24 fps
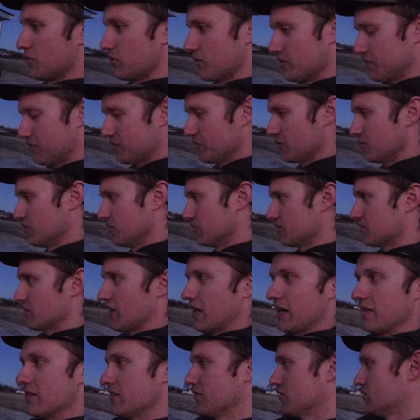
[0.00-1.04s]
coil fuse.
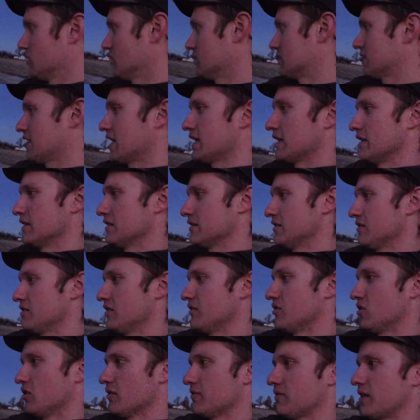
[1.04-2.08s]
I haven't even looked at it. Don't
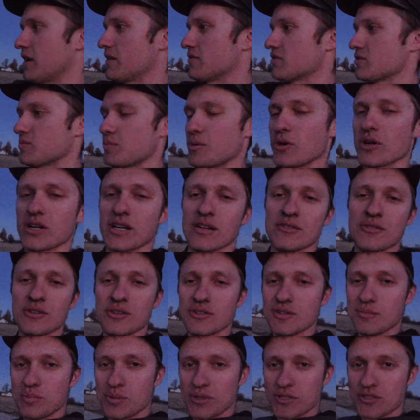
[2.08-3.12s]
even know if I have spark. I
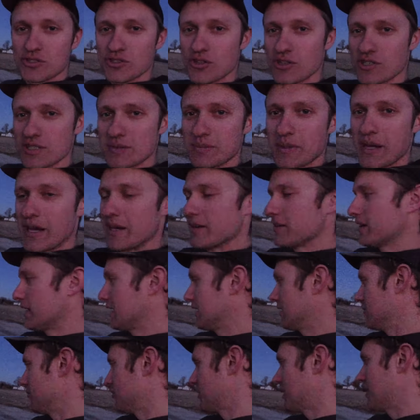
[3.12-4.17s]
literally put a charged battery in
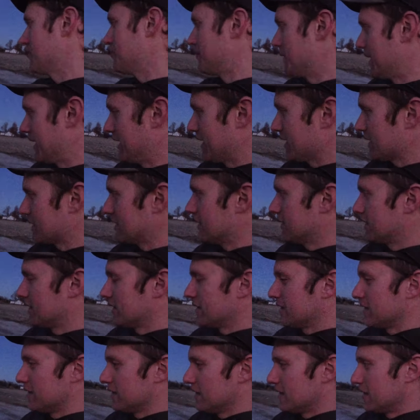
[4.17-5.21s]
it, but I bet
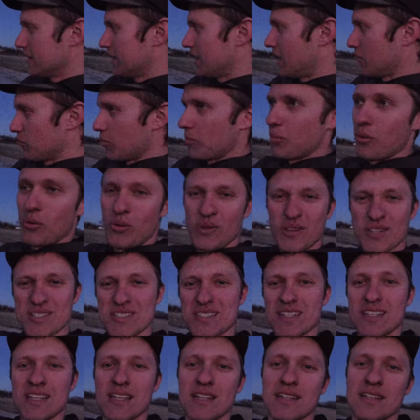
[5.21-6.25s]
I'm going to pull
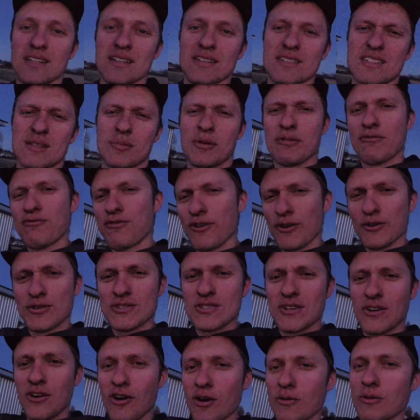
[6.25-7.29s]
this thing in here. It's going to be
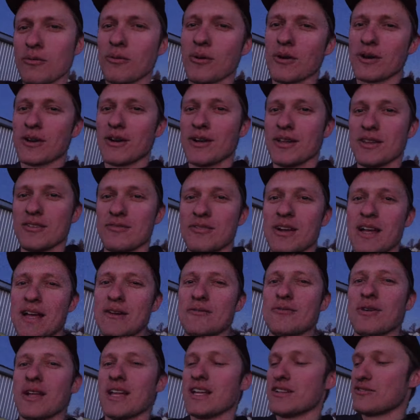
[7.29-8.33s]
first car we work on in the
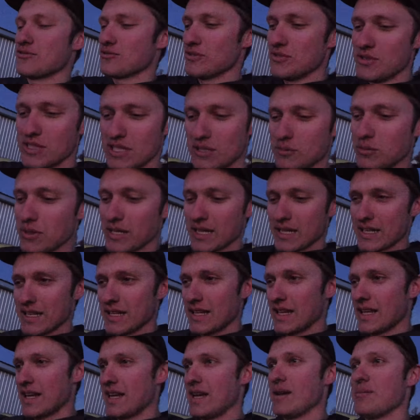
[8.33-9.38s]
Rad Ranch really quick,
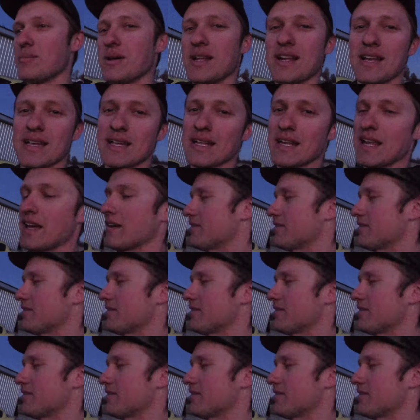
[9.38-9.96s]
and I bet I can